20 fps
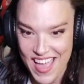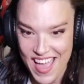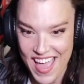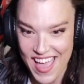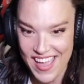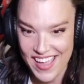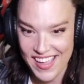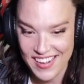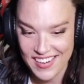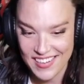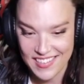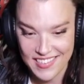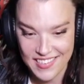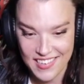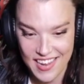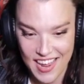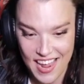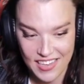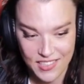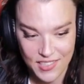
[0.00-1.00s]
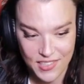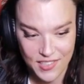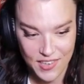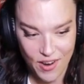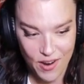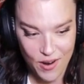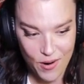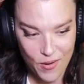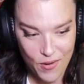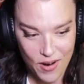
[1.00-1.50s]
And and
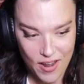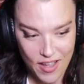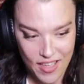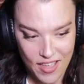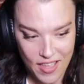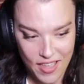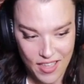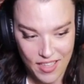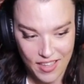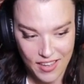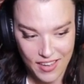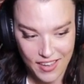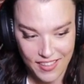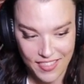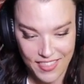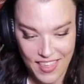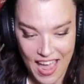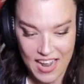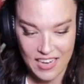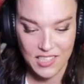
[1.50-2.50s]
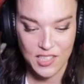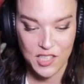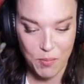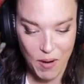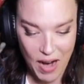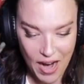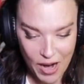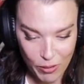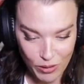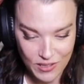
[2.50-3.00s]
so that
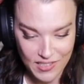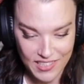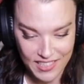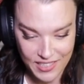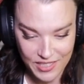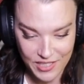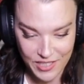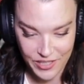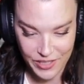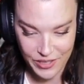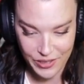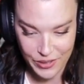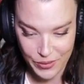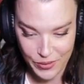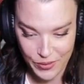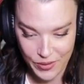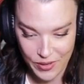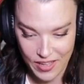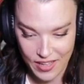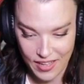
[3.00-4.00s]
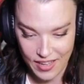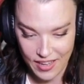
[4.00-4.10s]
spirals into,